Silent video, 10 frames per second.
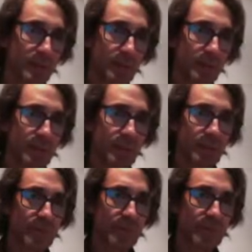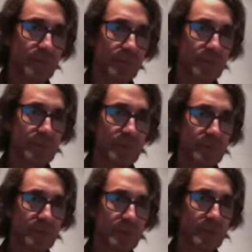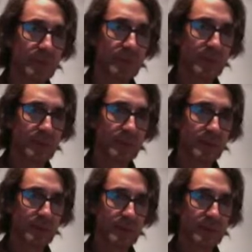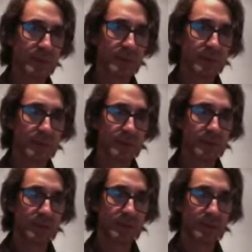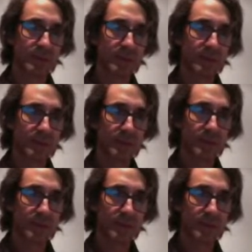No words are spoken by the person on screen.